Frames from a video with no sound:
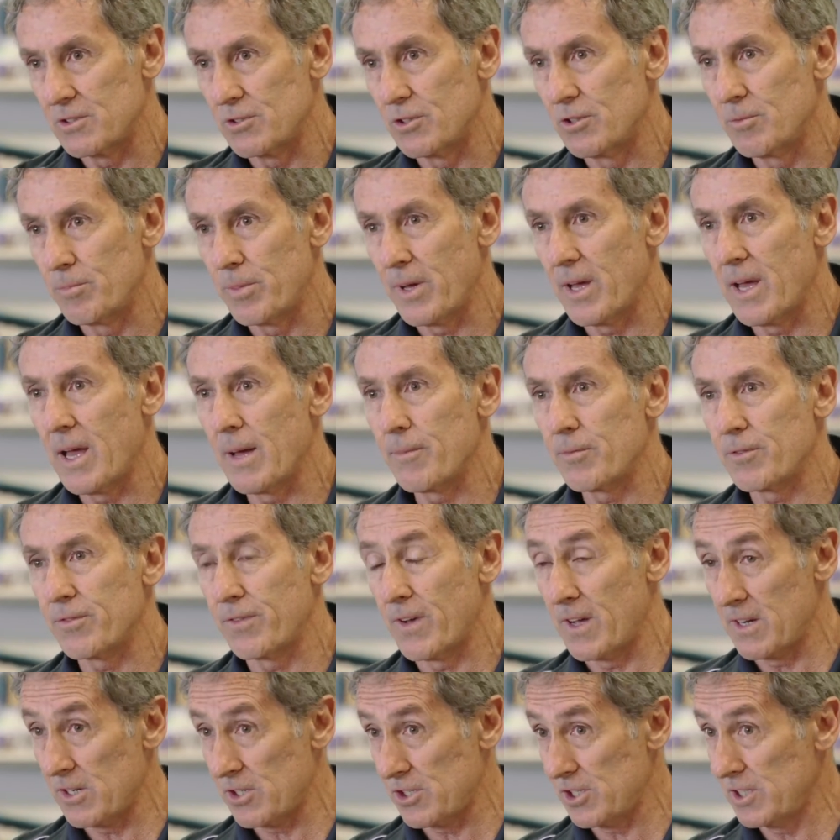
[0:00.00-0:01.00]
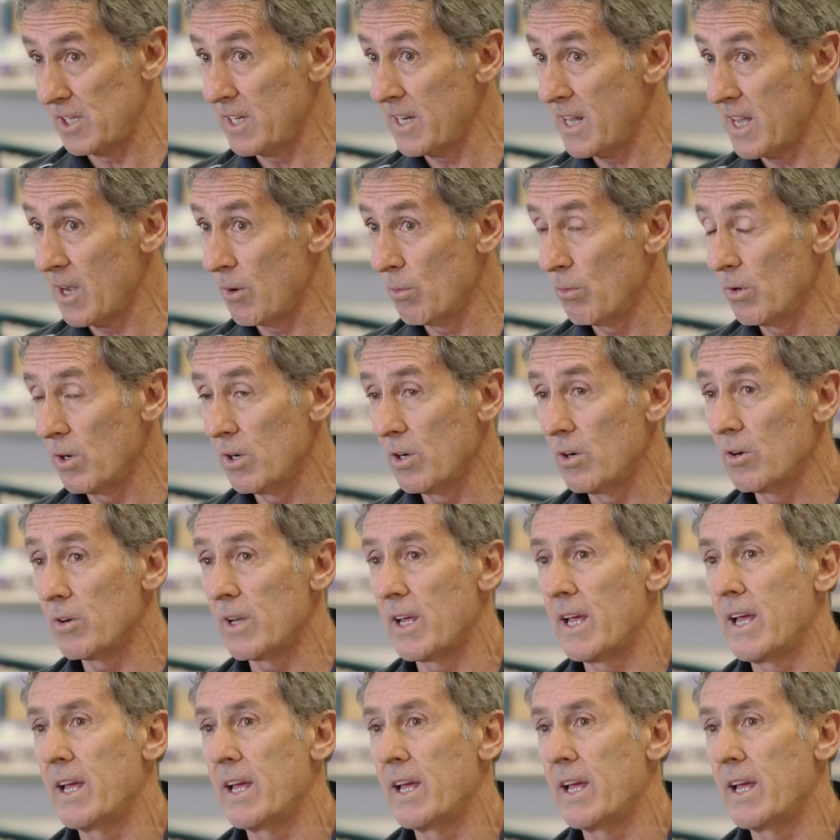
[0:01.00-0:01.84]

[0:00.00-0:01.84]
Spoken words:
to perhaps function in our world,